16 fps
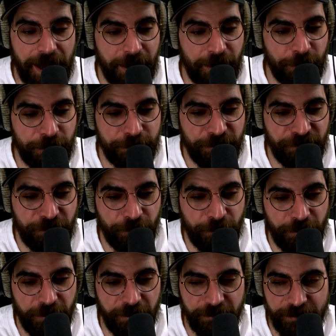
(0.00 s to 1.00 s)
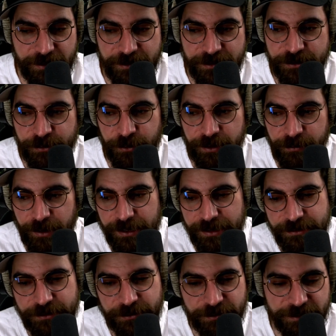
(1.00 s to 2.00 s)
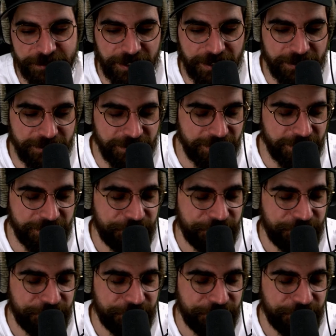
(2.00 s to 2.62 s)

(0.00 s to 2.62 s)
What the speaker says: hour before this stream, heisters, and